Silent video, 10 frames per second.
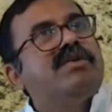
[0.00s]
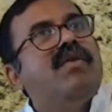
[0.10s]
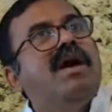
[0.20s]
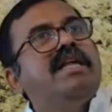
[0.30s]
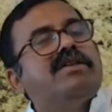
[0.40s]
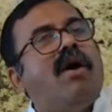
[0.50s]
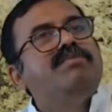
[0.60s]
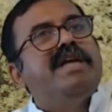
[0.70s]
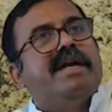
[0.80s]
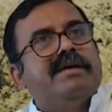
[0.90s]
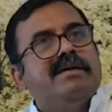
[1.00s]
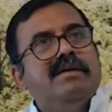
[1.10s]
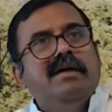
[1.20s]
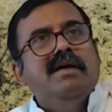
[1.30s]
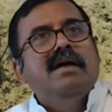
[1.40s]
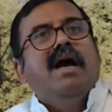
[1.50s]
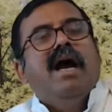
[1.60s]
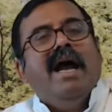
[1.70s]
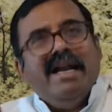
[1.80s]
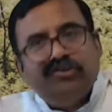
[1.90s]
is the world, is an object.
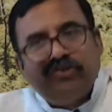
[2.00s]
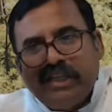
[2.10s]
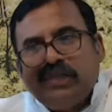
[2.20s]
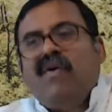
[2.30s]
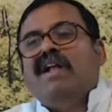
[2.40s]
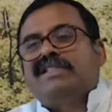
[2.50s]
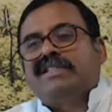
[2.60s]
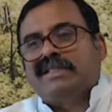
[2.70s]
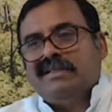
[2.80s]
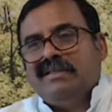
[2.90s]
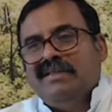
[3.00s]
Actually, it's false.